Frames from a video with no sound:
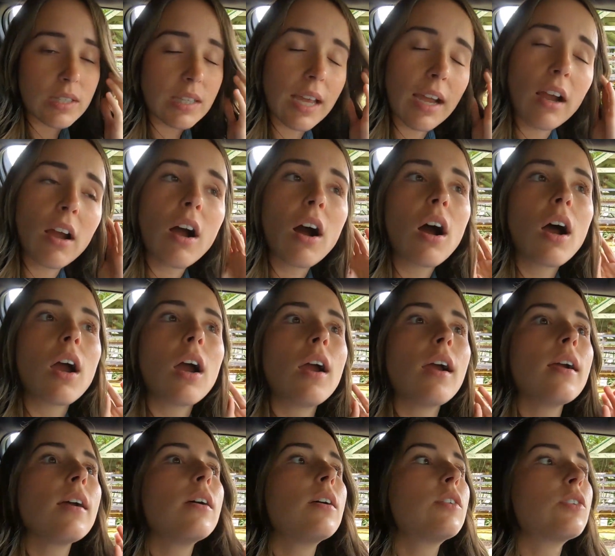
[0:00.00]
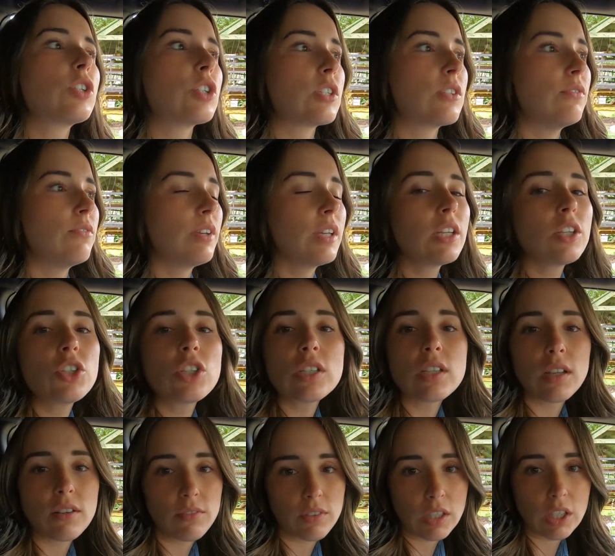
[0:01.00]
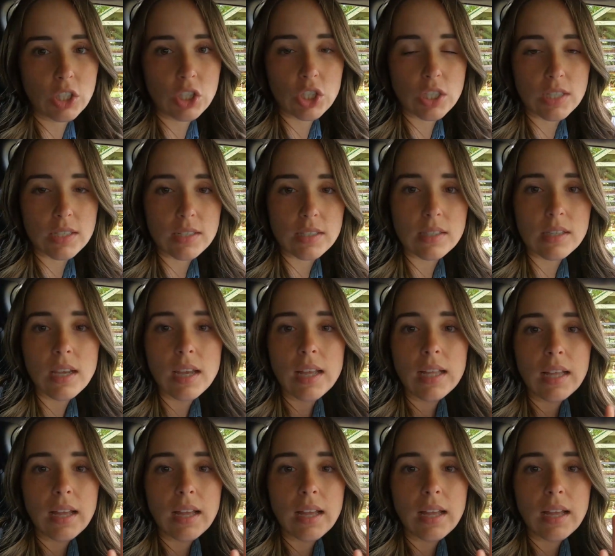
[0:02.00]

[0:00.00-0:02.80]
There are just villages on villages